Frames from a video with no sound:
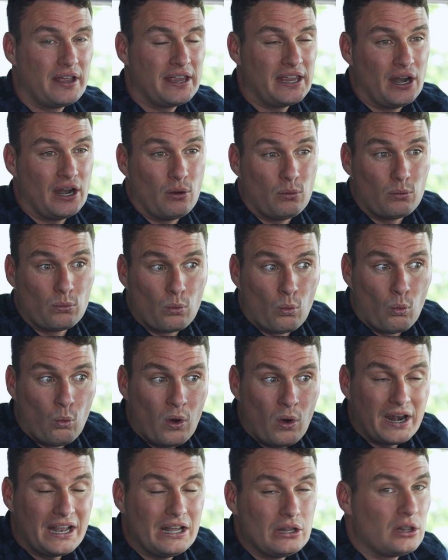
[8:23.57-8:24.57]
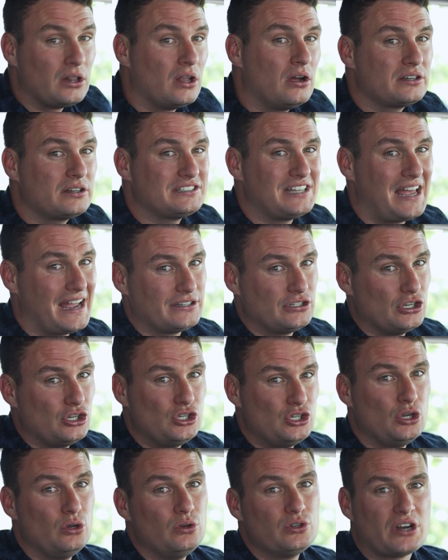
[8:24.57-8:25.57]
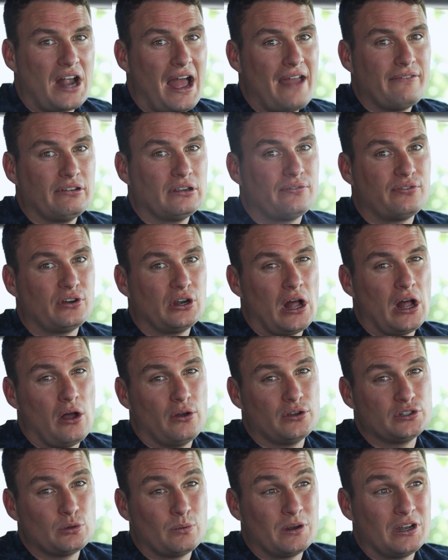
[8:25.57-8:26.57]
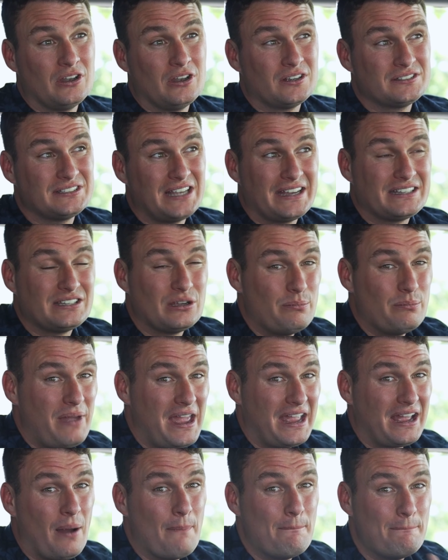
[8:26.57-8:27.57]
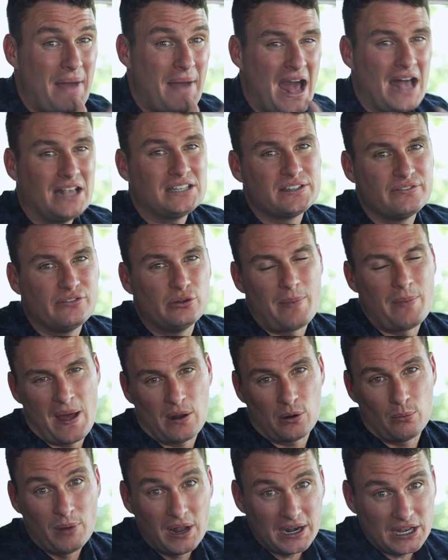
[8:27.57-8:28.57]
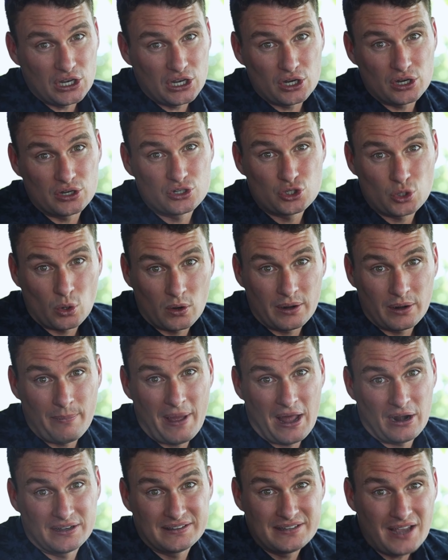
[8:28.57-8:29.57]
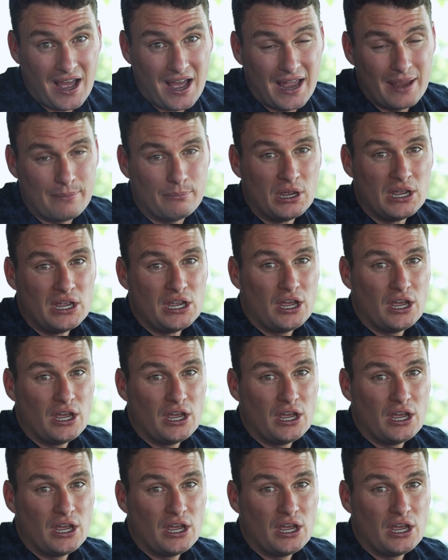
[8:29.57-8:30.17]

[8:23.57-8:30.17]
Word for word: you know, what it looks like to do driving for dollars, what it looks like to make a massive amount of money in a short amount of time,